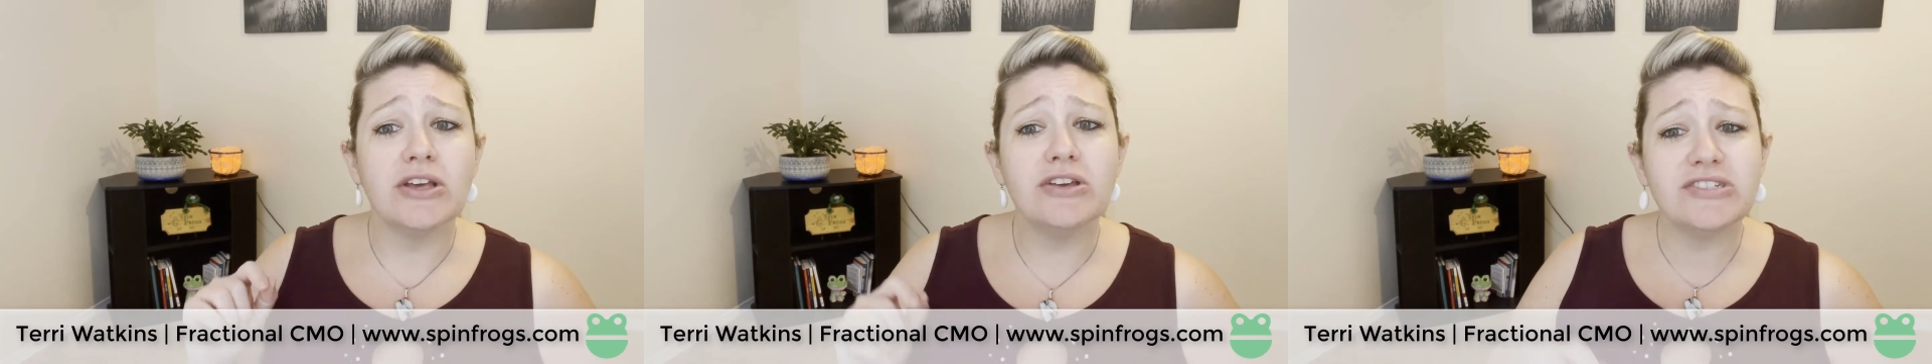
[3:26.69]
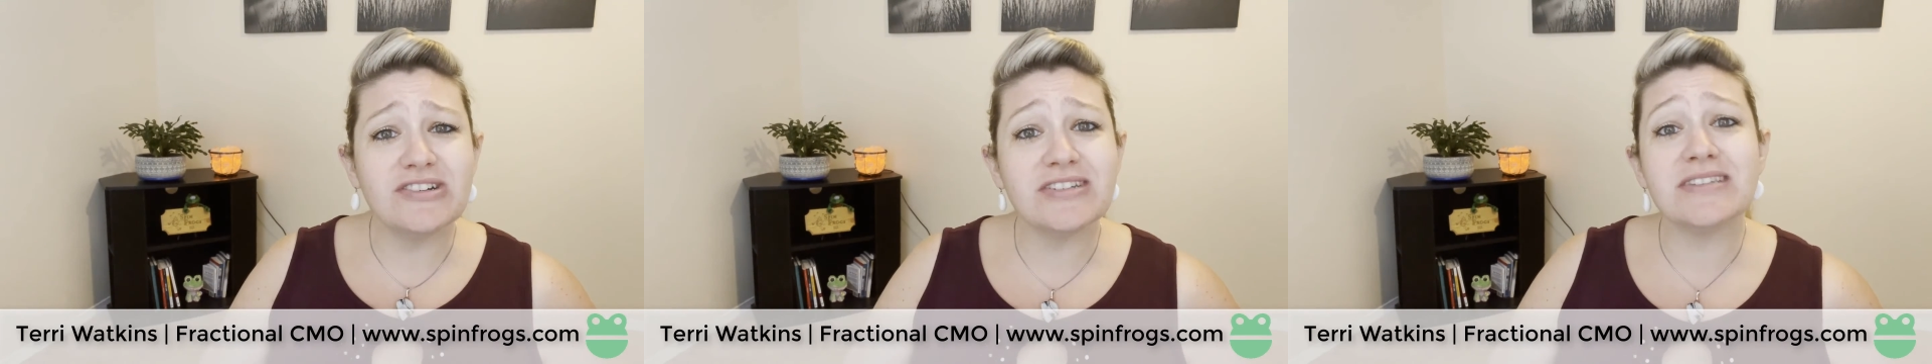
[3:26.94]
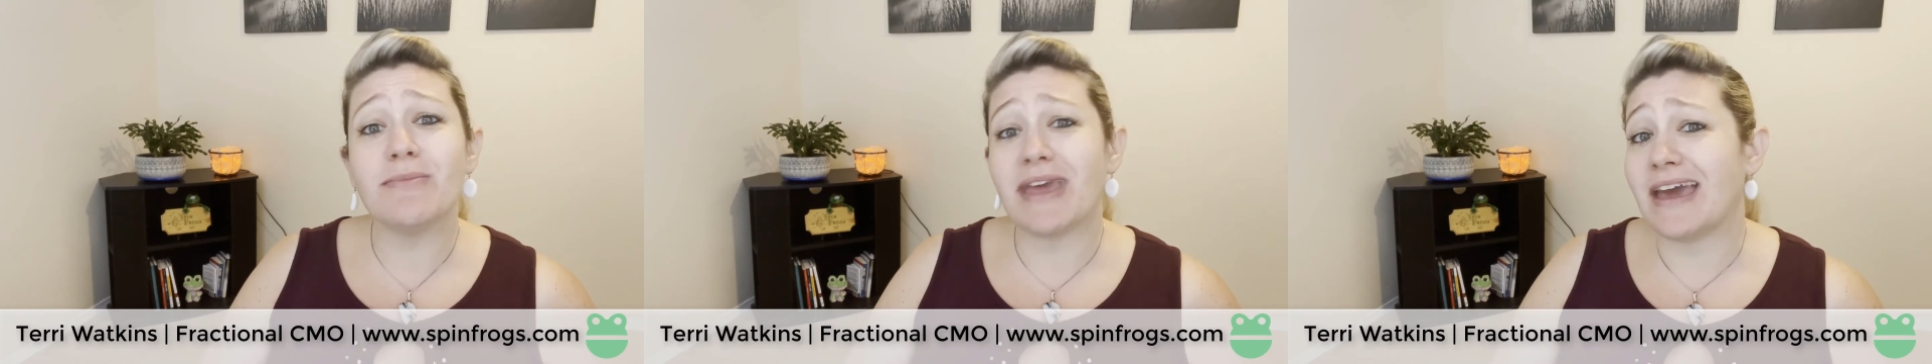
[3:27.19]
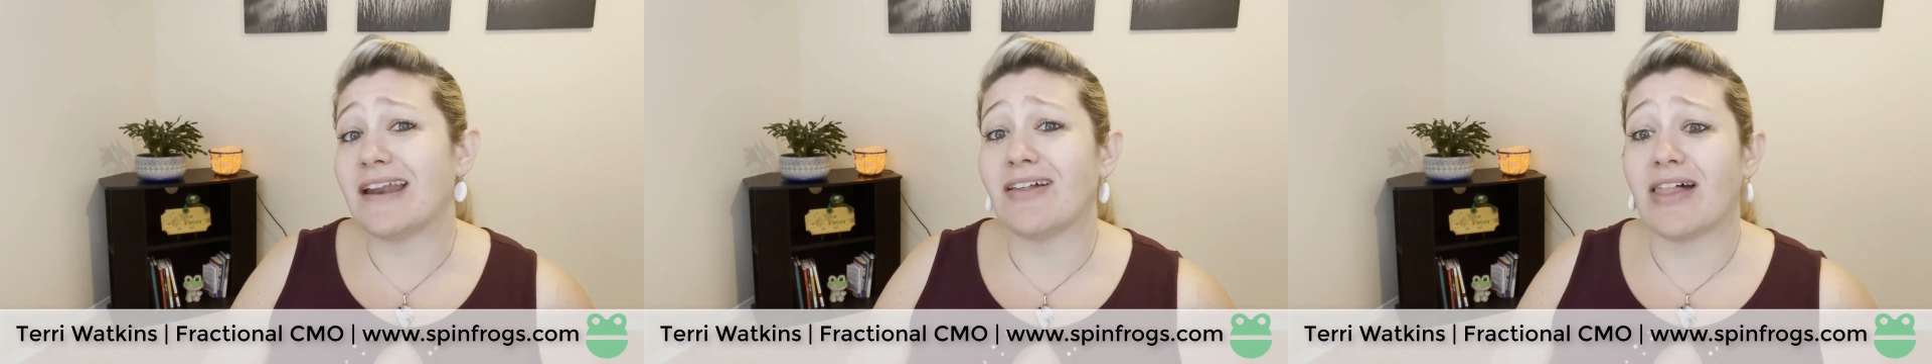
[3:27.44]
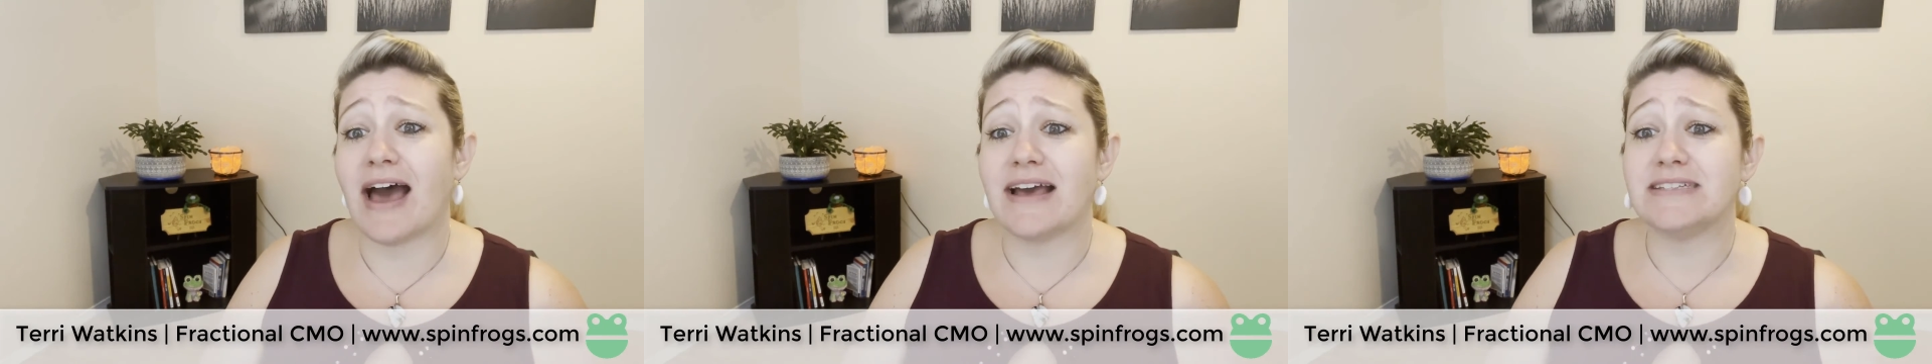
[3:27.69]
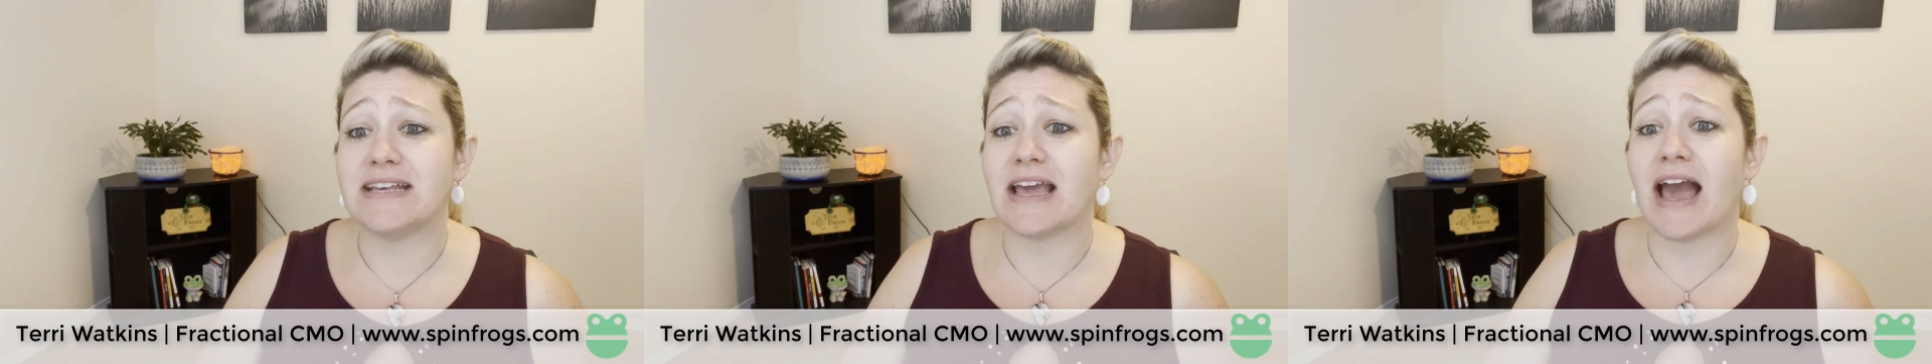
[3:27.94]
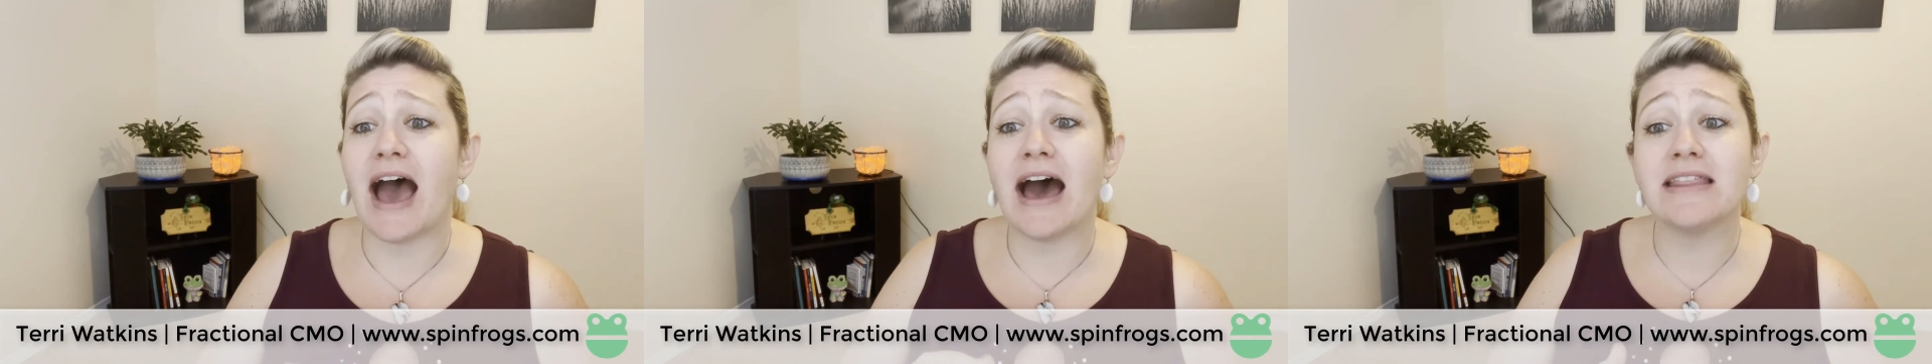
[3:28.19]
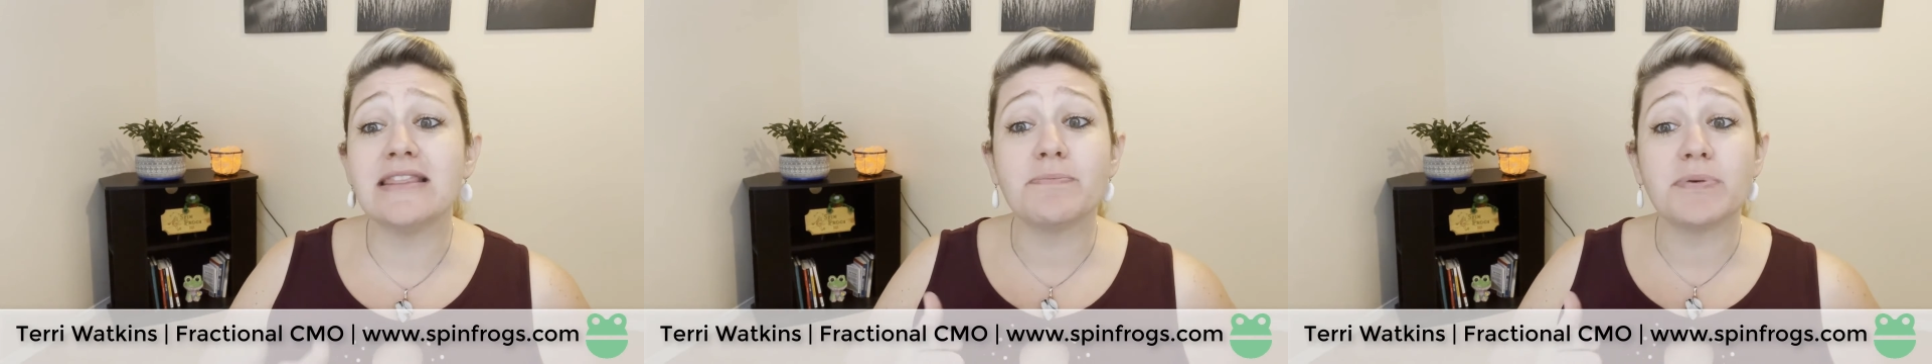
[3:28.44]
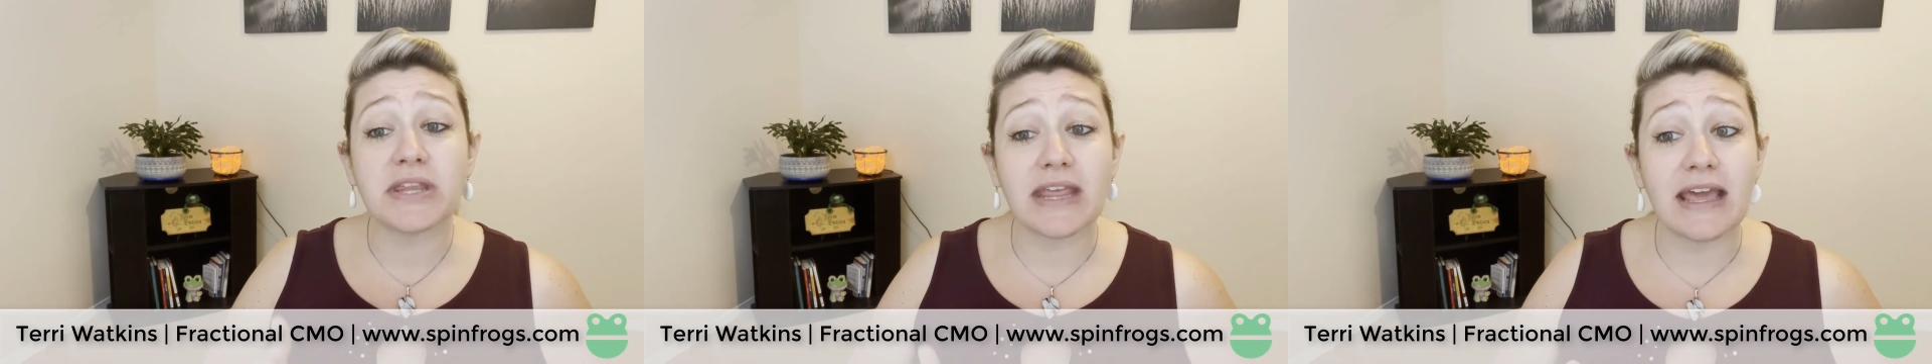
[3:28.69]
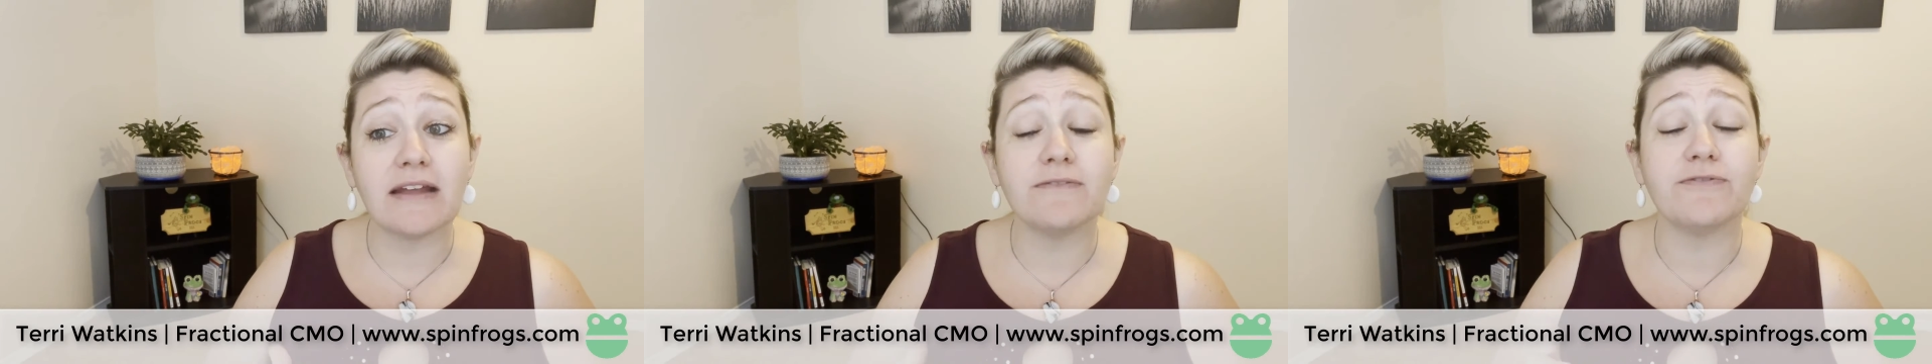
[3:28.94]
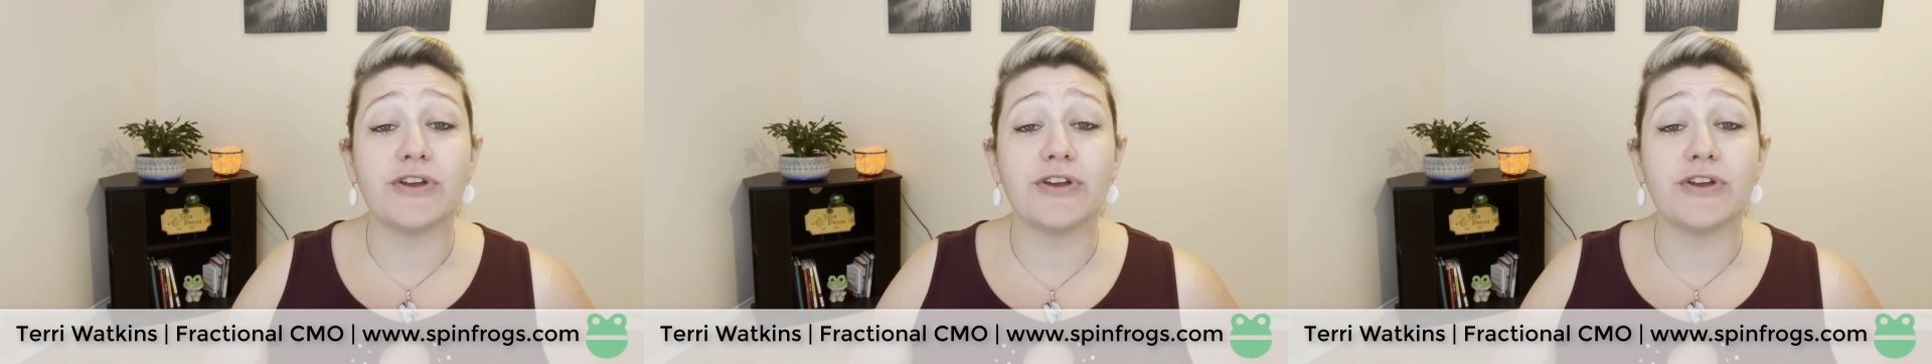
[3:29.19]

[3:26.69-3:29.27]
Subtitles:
you do some analyzing on the plan